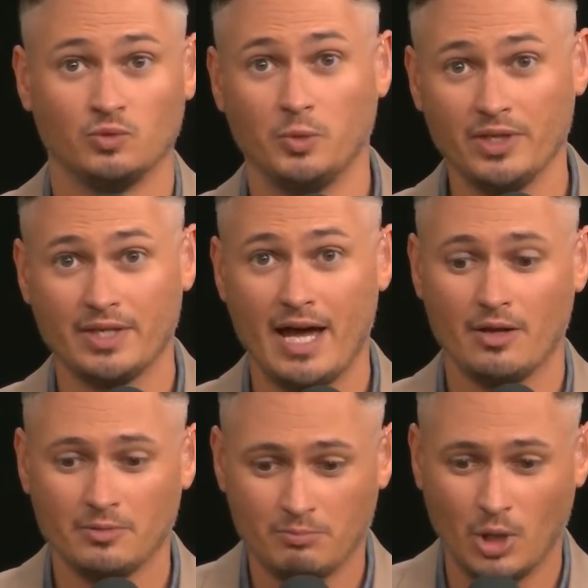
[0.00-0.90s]
Wheeled
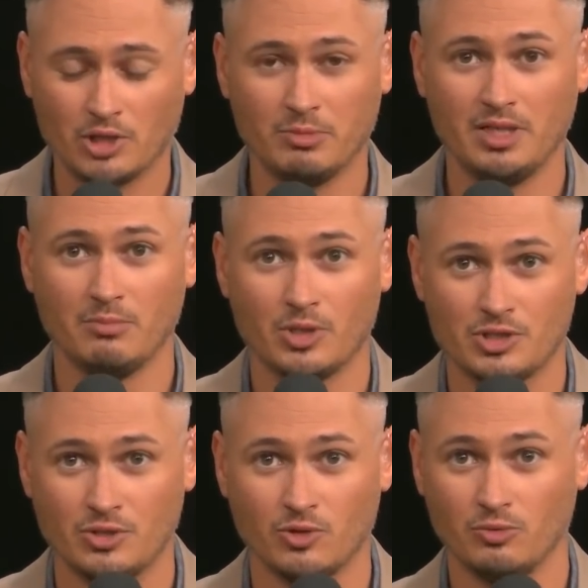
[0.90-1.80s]
out, parked him in the
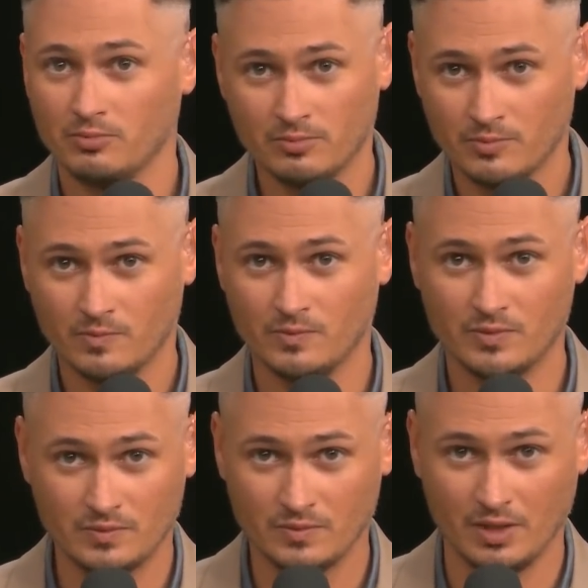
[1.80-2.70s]
emergency room,
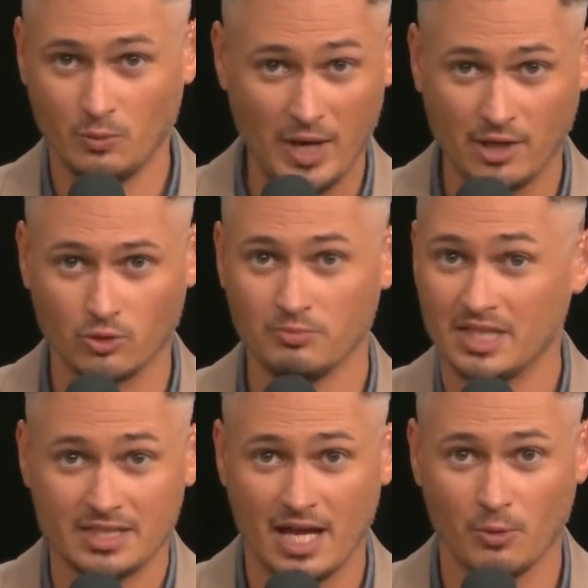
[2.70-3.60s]
eh, waiting room,
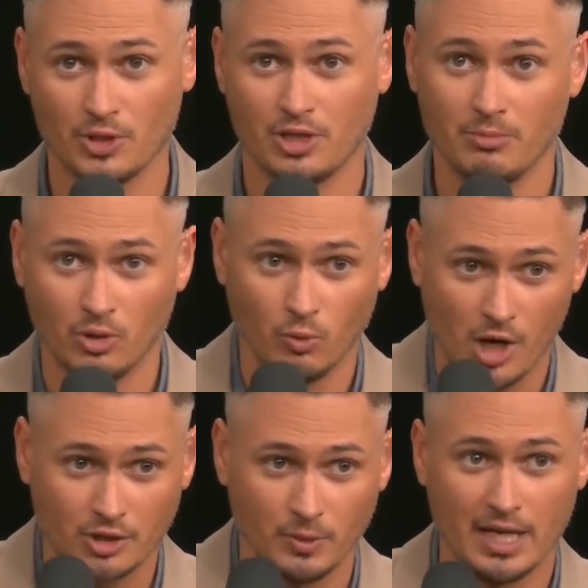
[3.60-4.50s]
didn't say a word to him,
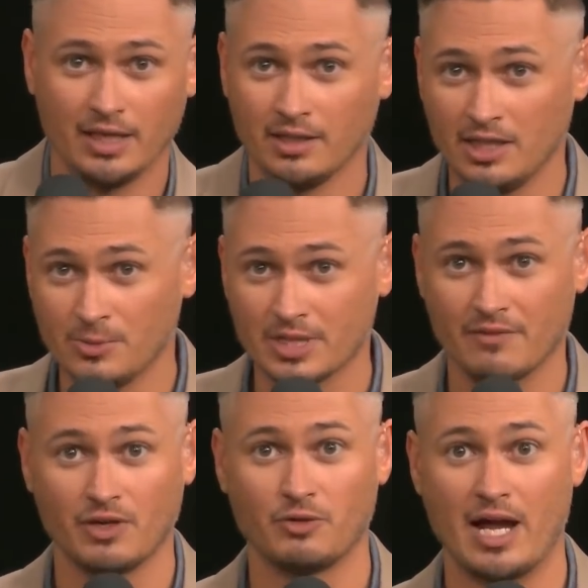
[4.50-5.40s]
walked away. He was
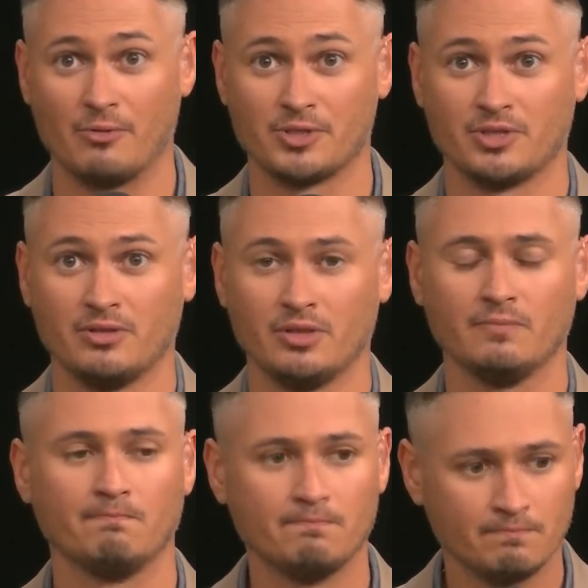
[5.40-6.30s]
left there for hours.
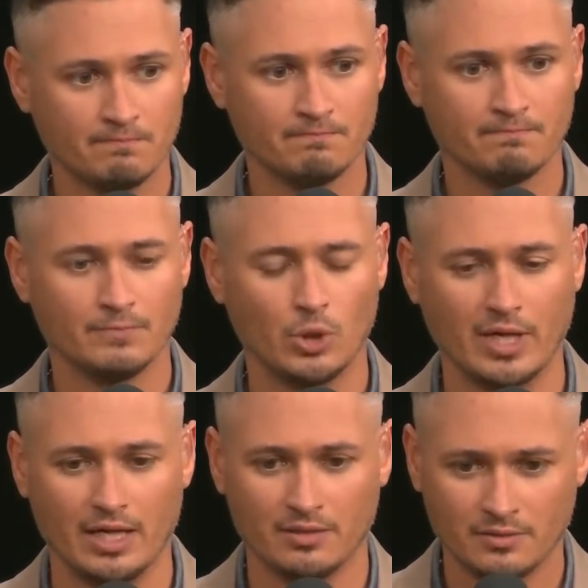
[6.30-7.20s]

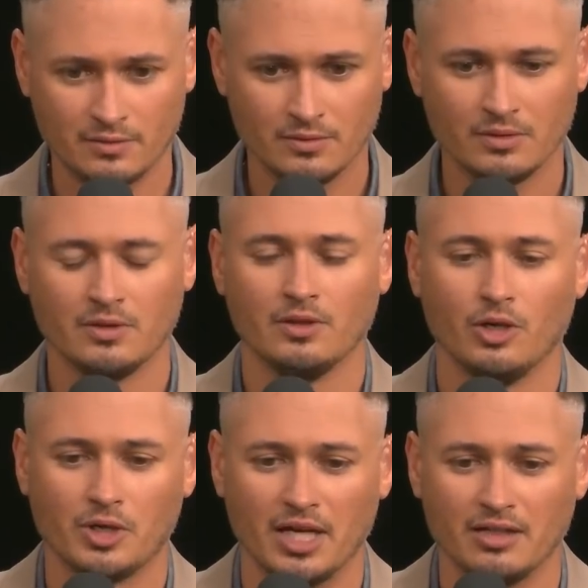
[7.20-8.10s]
Okay.
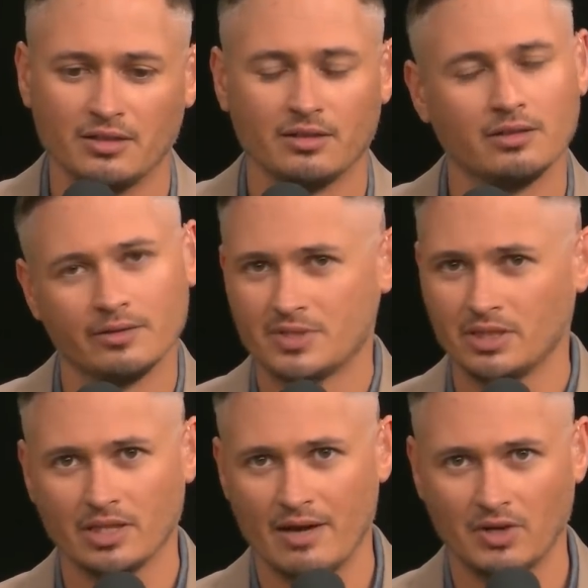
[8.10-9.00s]
Okay.
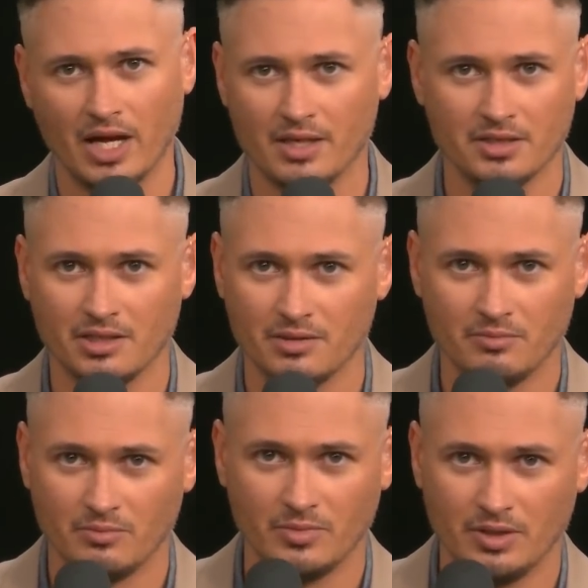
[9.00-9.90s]
Still haven't gotten to the
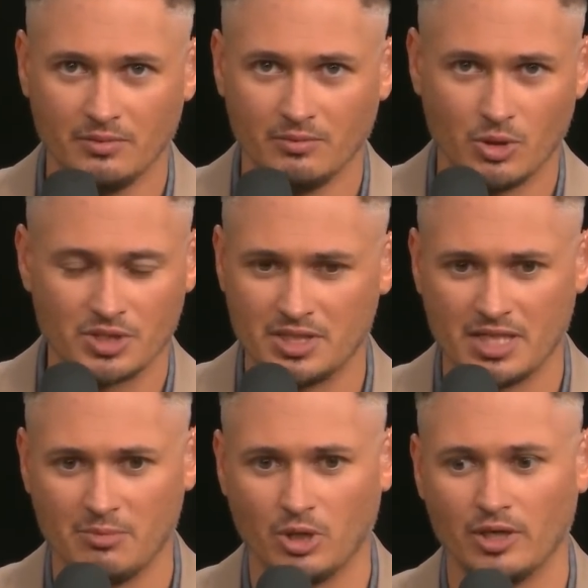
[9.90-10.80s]
most
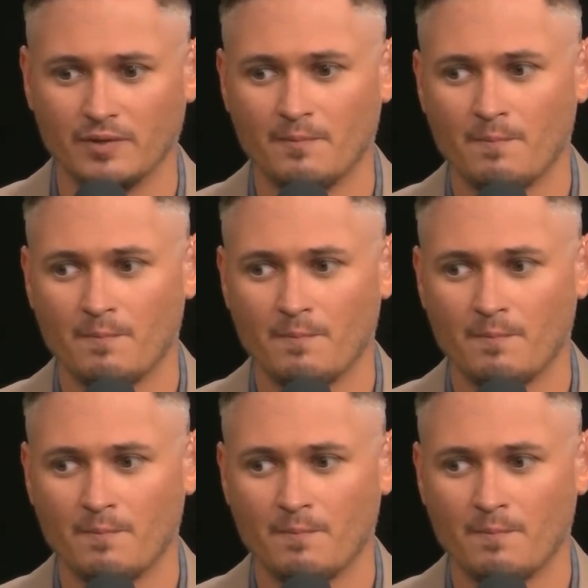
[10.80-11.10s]
insane part.